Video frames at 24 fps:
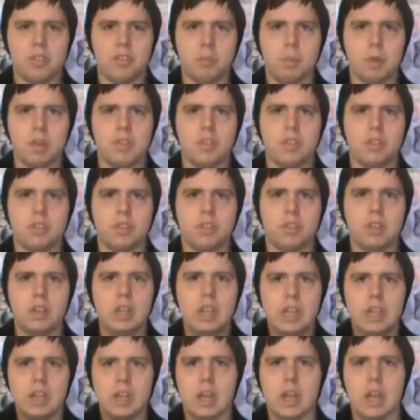So
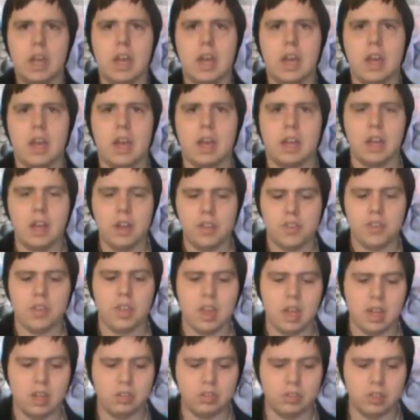basically, and I gotta
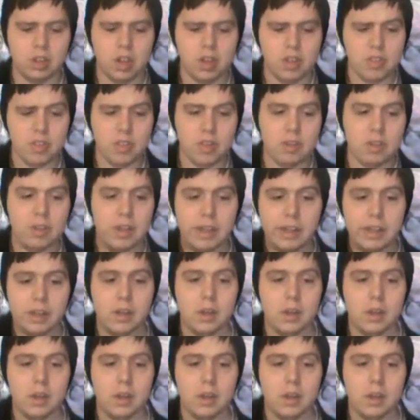say, she does a